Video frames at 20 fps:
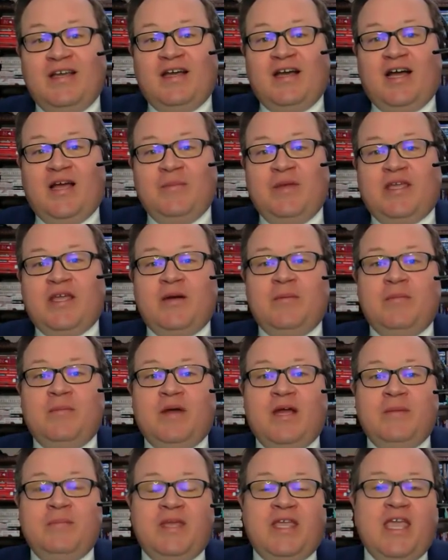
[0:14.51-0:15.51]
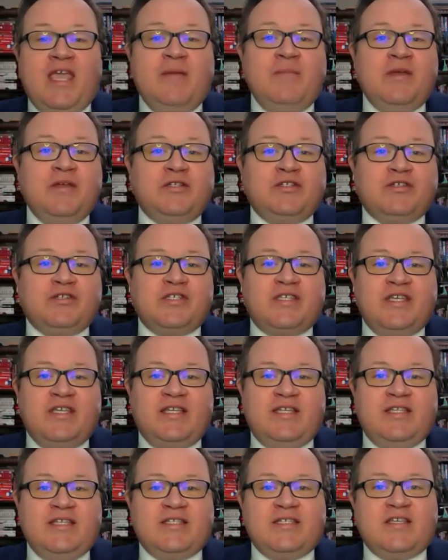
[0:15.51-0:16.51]
I became interested
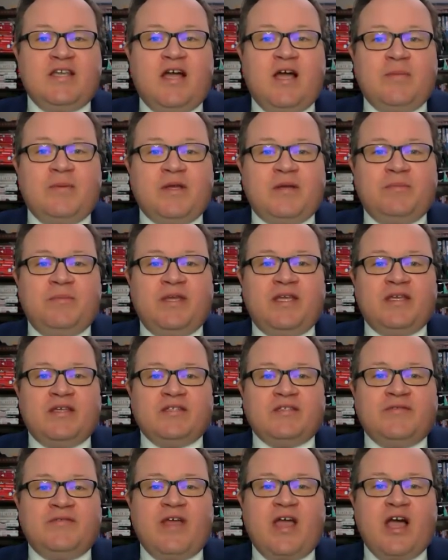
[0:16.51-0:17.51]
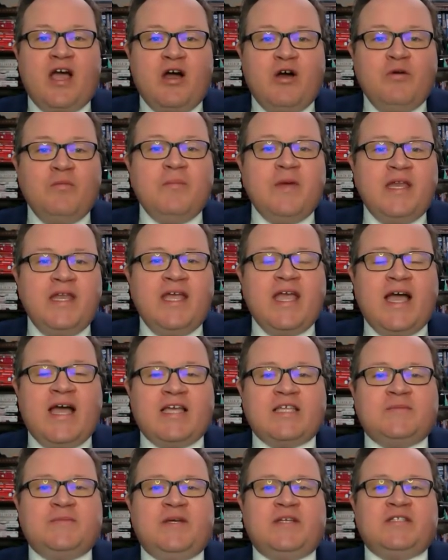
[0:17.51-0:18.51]
in this topic because of how many
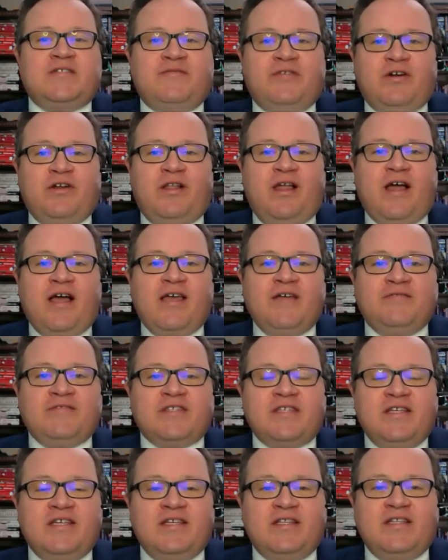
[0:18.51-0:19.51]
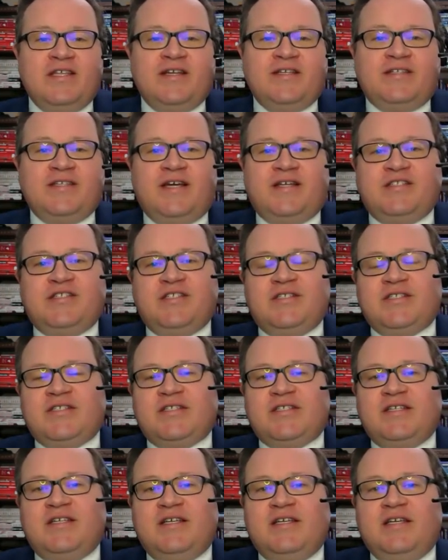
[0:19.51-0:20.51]
aspects of our lives that it
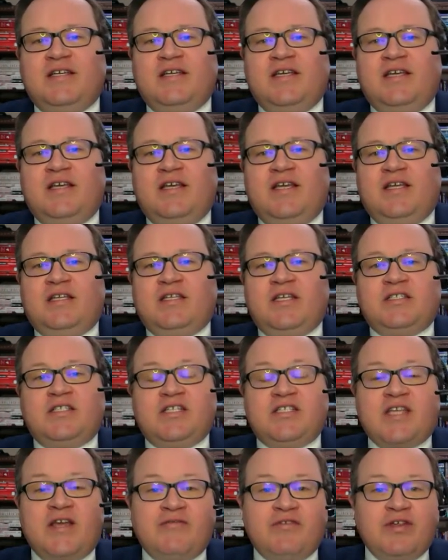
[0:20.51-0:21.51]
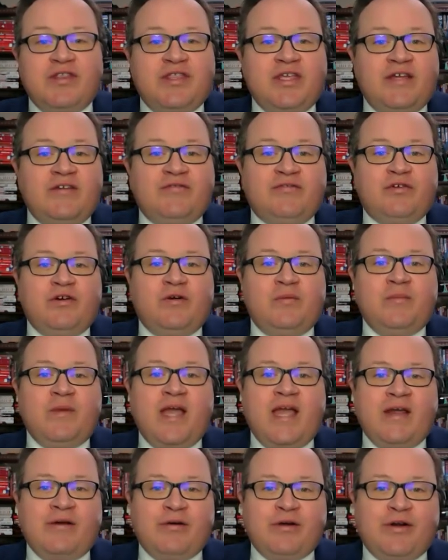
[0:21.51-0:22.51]
touches. It touches everything from
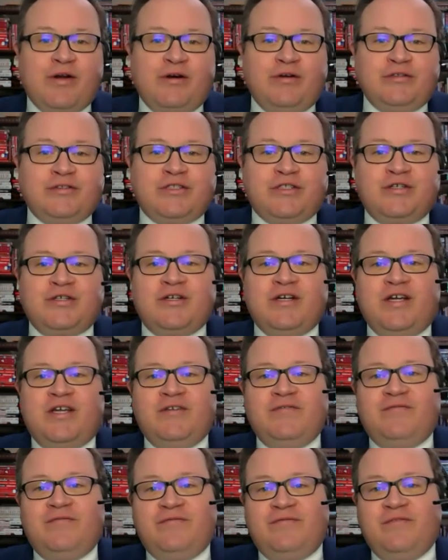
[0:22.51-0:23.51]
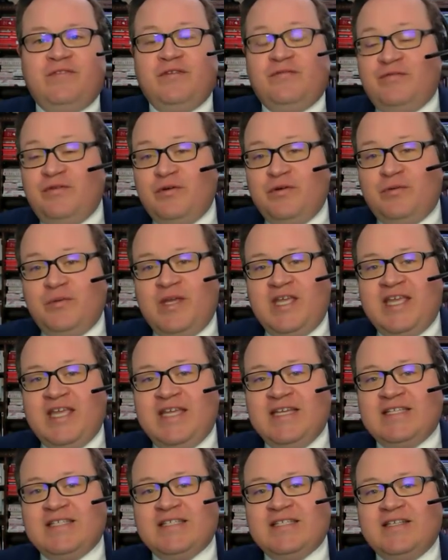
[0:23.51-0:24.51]
agriculture and the food we
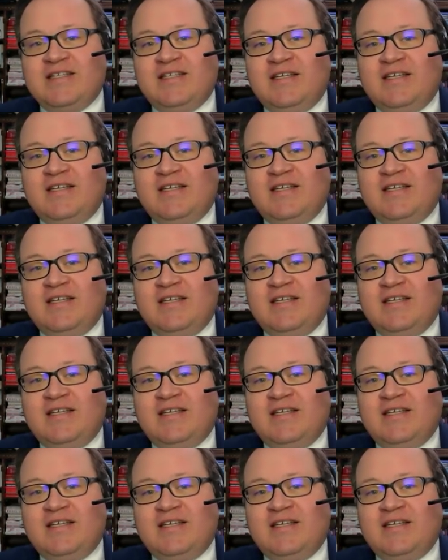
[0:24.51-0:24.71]
eat